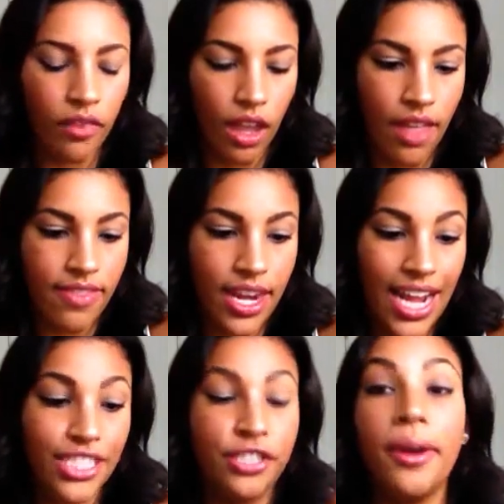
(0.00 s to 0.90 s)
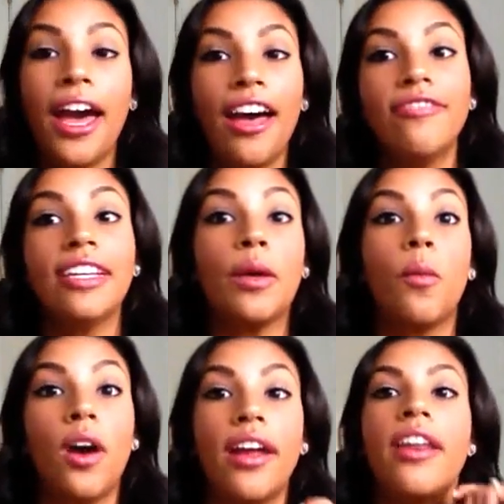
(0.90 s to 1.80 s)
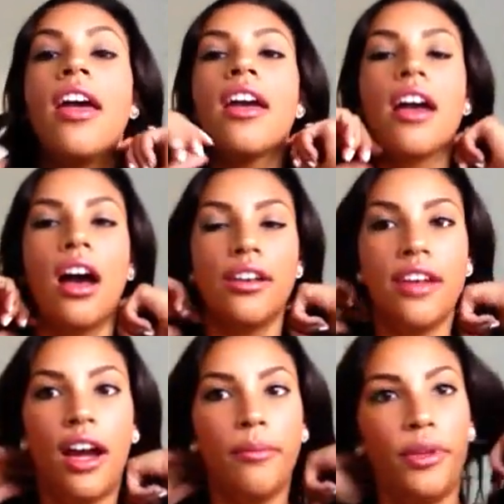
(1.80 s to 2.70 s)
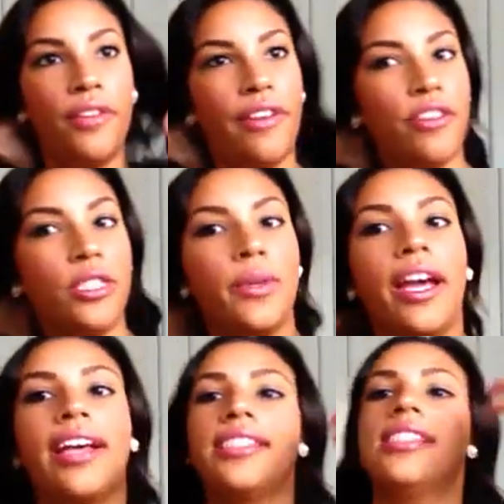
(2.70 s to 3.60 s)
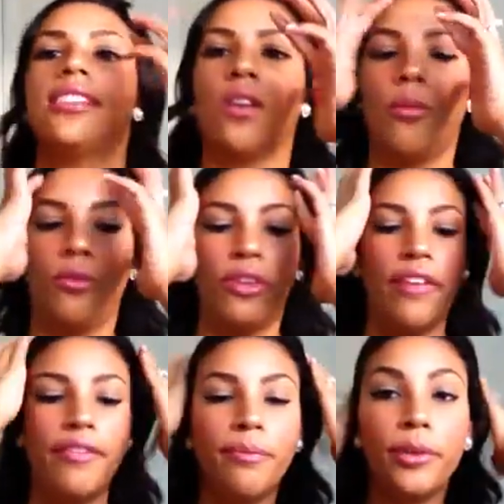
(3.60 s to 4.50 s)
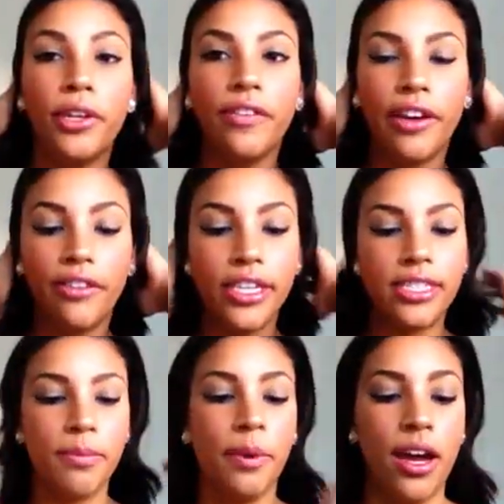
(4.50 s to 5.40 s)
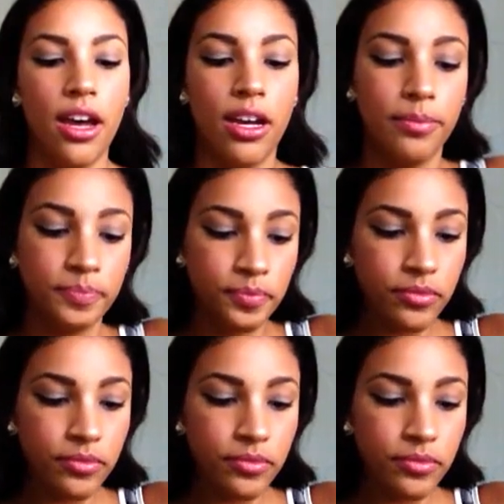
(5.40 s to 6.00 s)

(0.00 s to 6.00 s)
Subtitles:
And then I do have like one non-beauty favorite this week. I guess it's a couple non-beauty favorites, but a